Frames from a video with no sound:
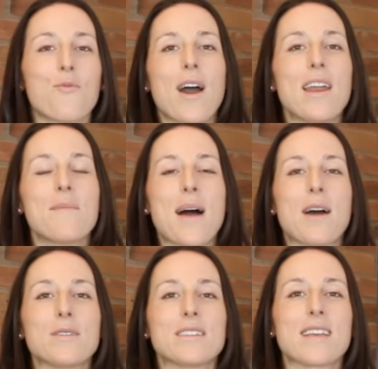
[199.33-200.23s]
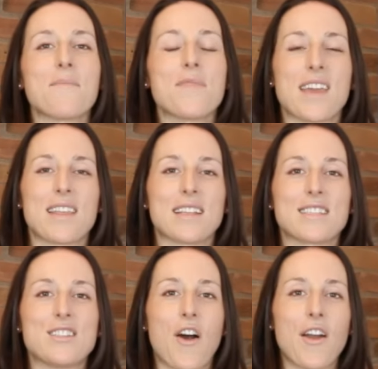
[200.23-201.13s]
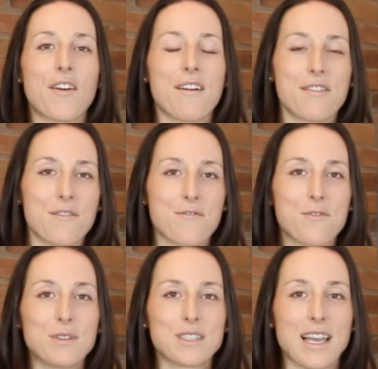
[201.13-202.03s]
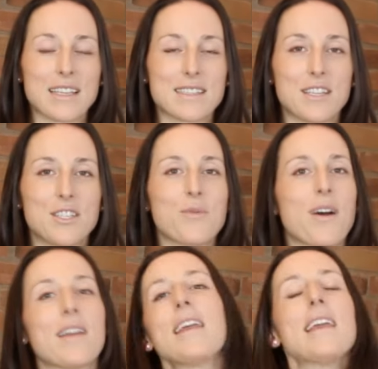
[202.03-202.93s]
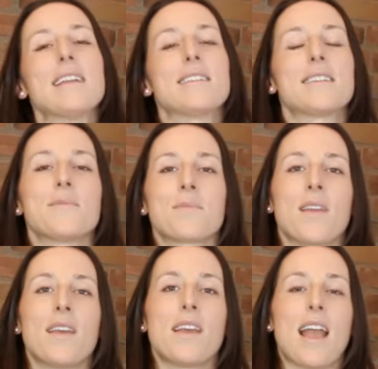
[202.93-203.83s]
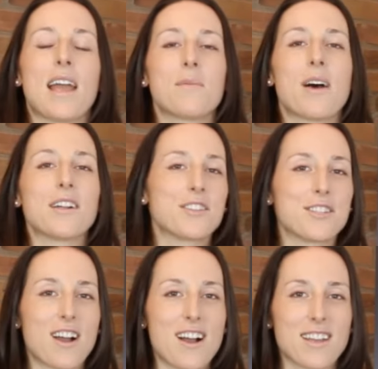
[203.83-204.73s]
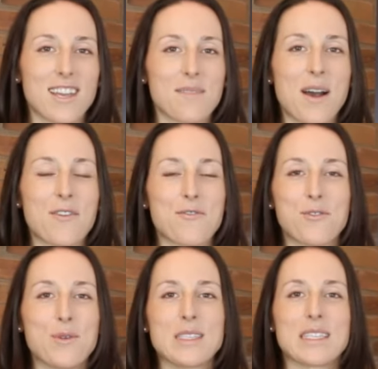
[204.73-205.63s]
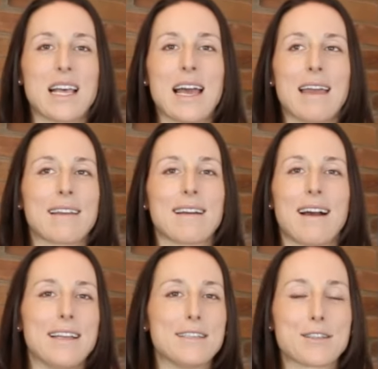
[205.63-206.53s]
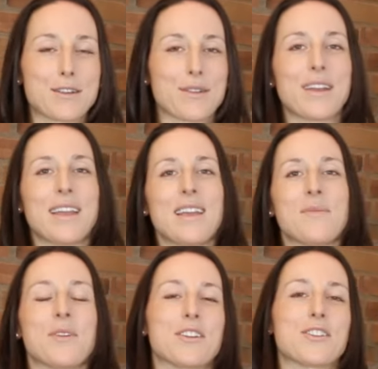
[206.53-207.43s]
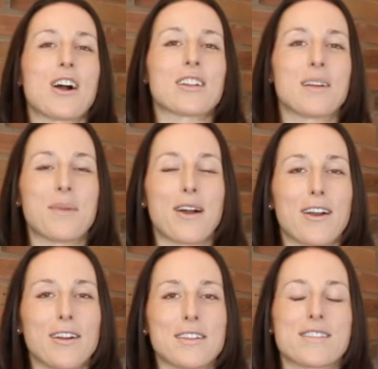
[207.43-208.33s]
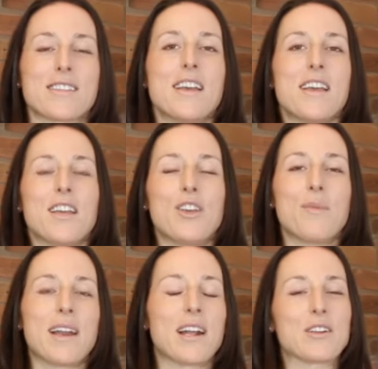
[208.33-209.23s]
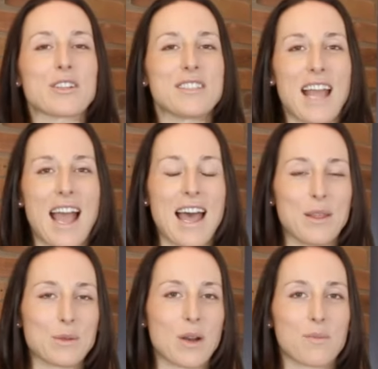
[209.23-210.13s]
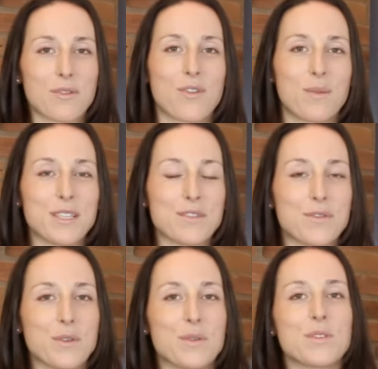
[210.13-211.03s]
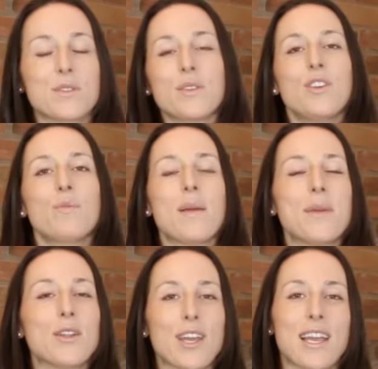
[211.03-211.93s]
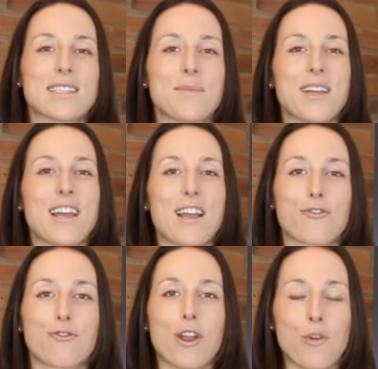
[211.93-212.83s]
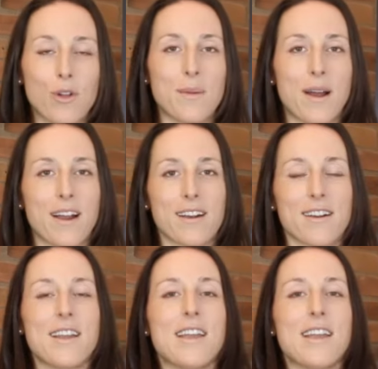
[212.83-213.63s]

what about something that's not on the foods list that you want to eat? And I'm not just talking about foods like ice cream or chocolate bars. You might understand those aren't performance foods. You might be looking at something like a granola bar.